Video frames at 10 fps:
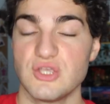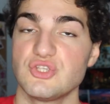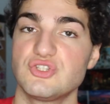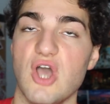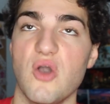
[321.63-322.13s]

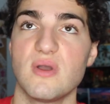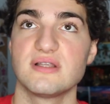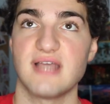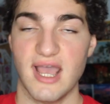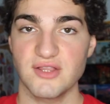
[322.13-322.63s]
So
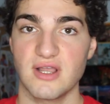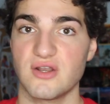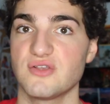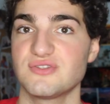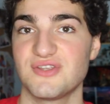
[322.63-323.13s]
Tyler had
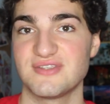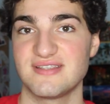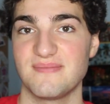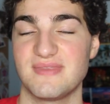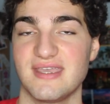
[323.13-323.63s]
also done the
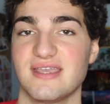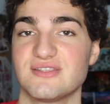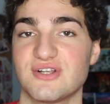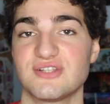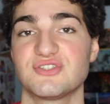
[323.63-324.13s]
same thing and
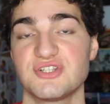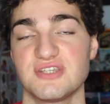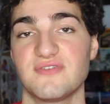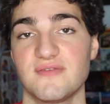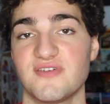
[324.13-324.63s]
started
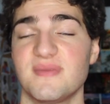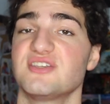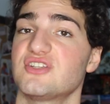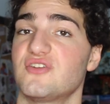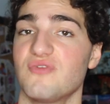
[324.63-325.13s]
searching for
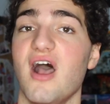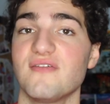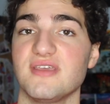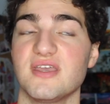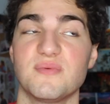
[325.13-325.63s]
information on
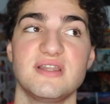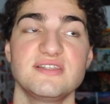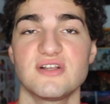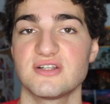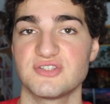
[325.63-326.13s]
Ravi. And when he
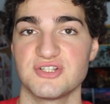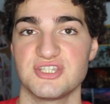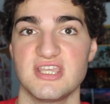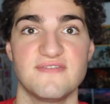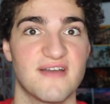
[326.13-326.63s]
started
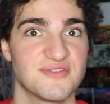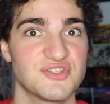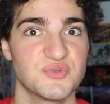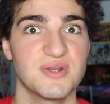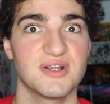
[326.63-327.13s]
searching, he found this
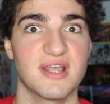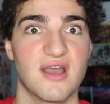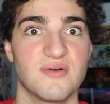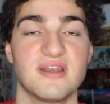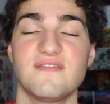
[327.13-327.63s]
Twitter
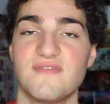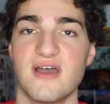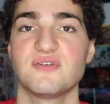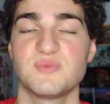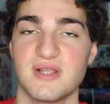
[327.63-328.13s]
account and he
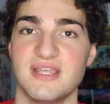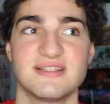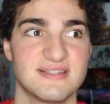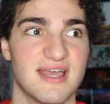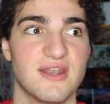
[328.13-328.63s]
found where he
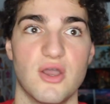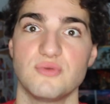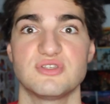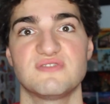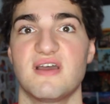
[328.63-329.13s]
had said, "Oh,
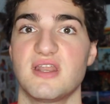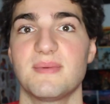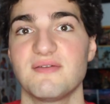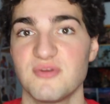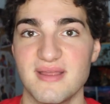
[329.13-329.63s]
just found out
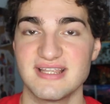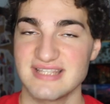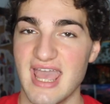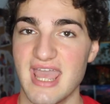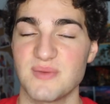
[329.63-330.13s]
my roommate is
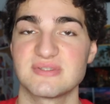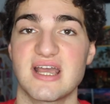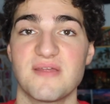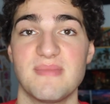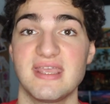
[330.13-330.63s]
gay," and was
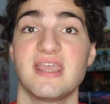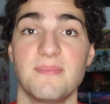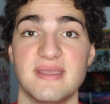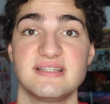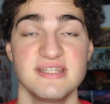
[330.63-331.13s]
kind of making a
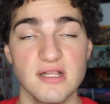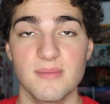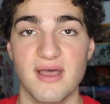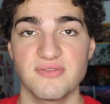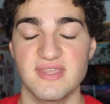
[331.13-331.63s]
big deal
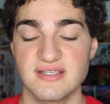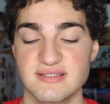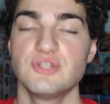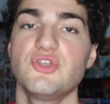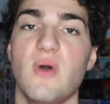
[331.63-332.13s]
about
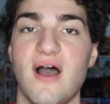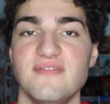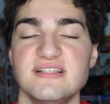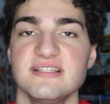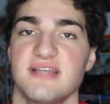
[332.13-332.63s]
this. So
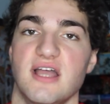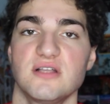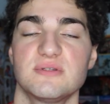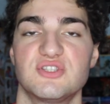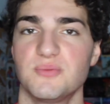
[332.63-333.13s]
obviously
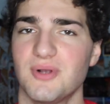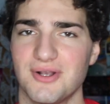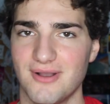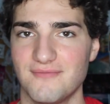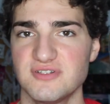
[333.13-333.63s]
Tyler was super
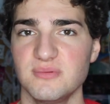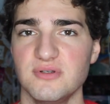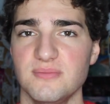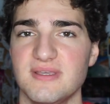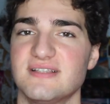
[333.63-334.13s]

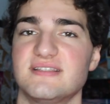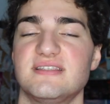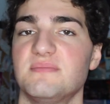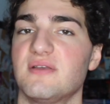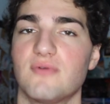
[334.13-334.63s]
uncomfortable because it
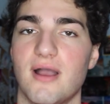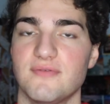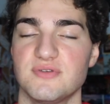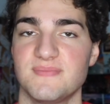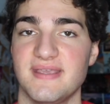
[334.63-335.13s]
seemed like
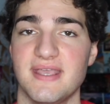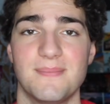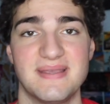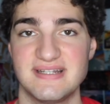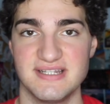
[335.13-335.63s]
Ravi was making a
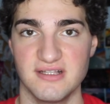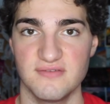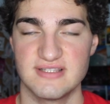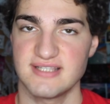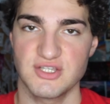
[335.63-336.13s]
big deal
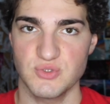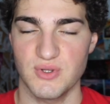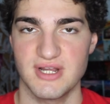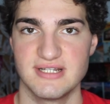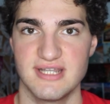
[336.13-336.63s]
of his sexual
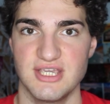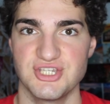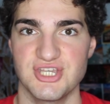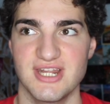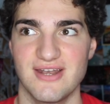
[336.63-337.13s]

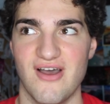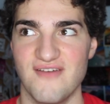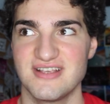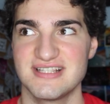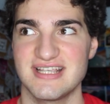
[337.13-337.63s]
orientation. And
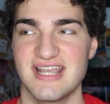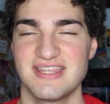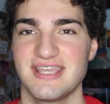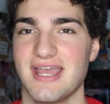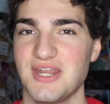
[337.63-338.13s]
obviously I
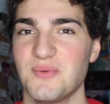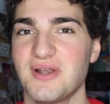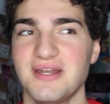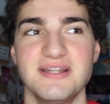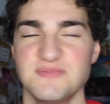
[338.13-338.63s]
think
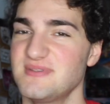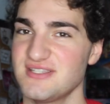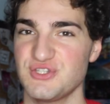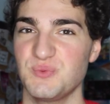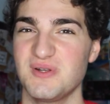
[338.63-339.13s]
anyone in his
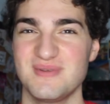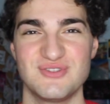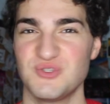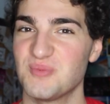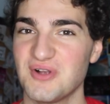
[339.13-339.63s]
position would have been
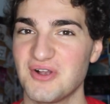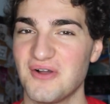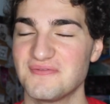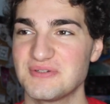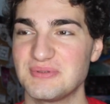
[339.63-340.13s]
super
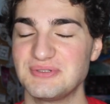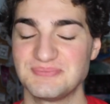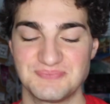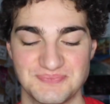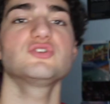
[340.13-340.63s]
uncomfortable.
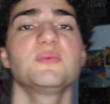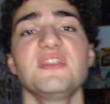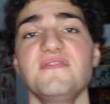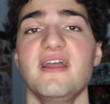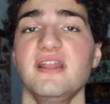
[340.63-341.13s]
So when
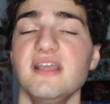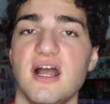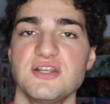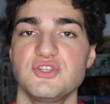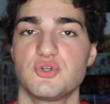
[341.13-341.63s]
they finally
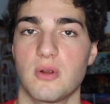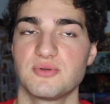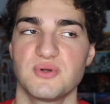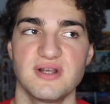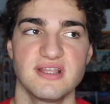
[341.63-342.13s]
got to the
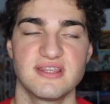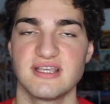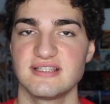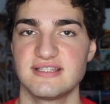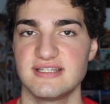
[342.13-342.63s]
dormitory,
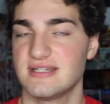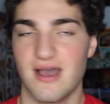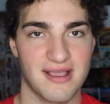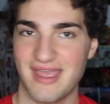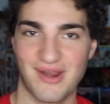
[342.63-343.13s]
things did
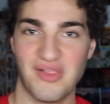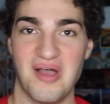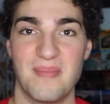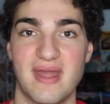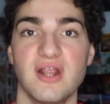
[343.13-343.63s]
not get a
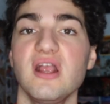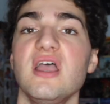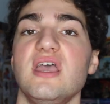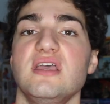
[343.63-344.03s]
lot better.